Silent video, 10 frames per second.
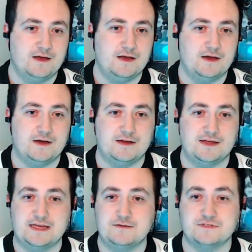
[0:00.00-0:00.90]
uh,
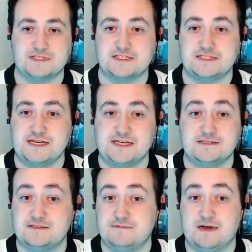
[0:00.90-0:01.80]
he was
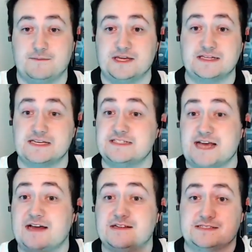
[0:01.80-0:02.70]
he's I mean he's
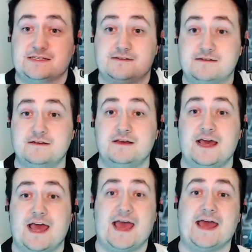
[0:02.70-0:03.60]
talented,
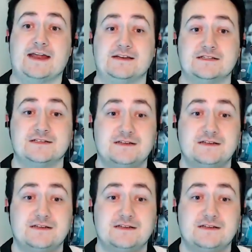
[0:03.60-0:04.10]
and